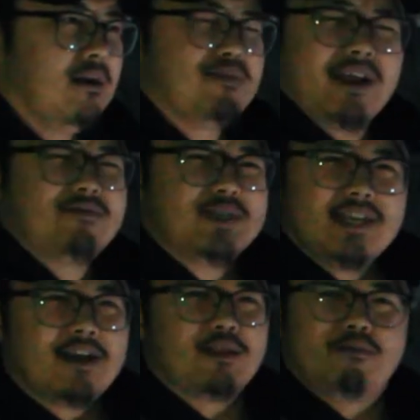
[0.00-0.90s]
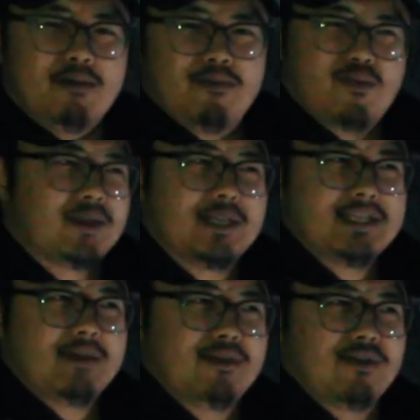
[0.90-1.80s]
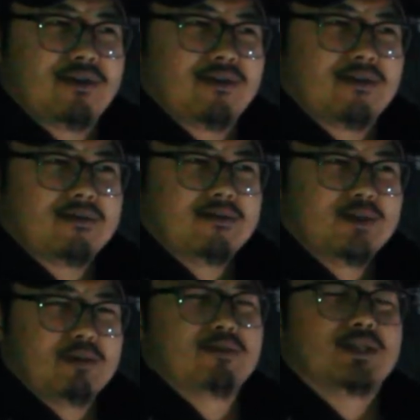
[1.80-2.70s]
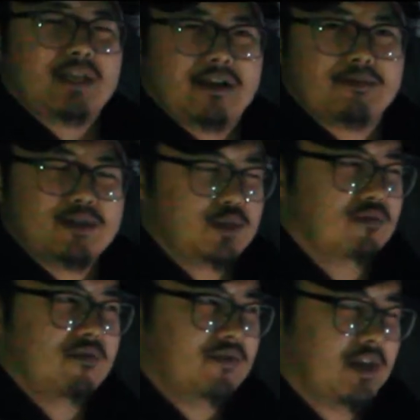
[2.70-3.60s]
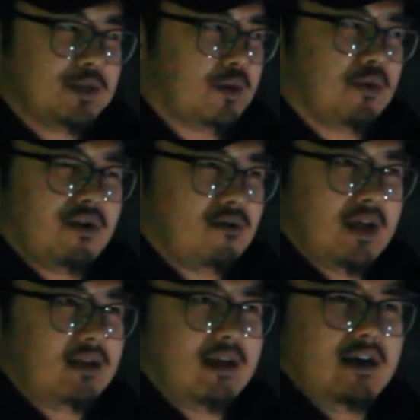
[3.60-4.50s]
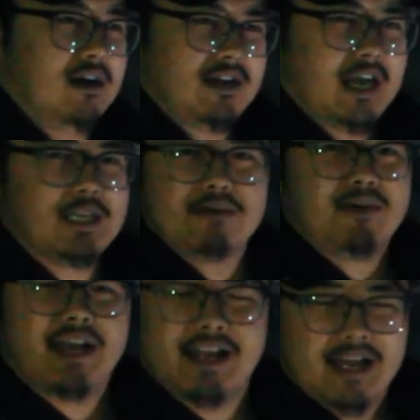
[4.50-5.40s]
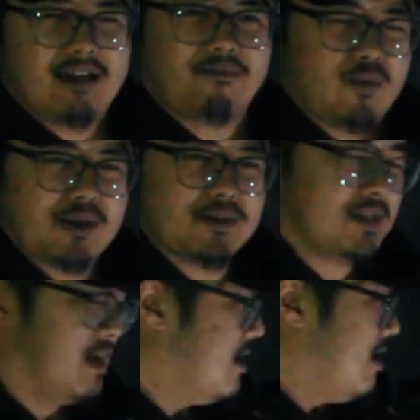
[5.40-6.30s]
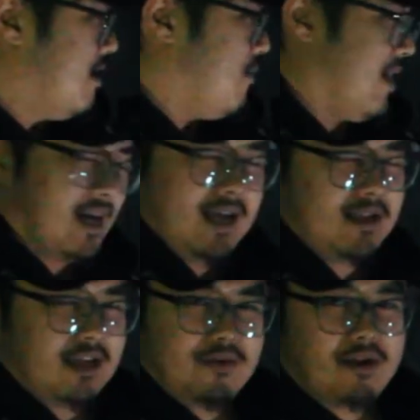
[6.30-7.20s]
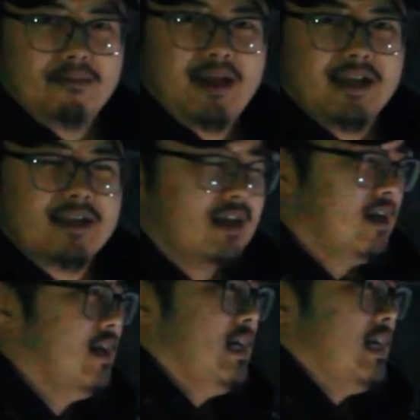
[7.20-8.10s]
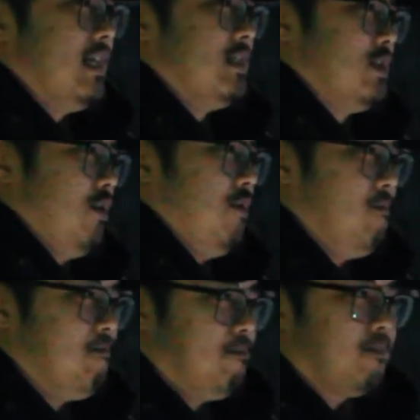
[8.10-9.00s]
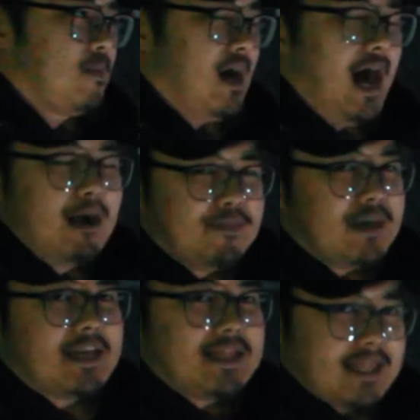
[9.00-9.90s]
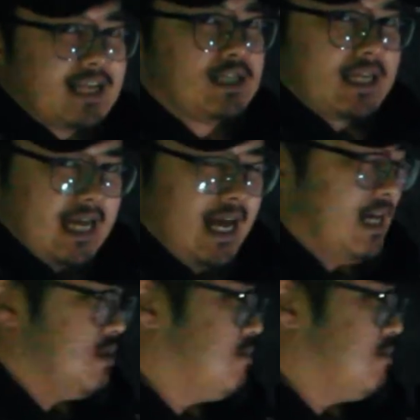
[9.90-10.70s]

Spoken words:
but I've seen other people run the similar setups. 215s on their 18 by 9.5 wheels. Why can't they do it on mine? And so I'm thinking that's the case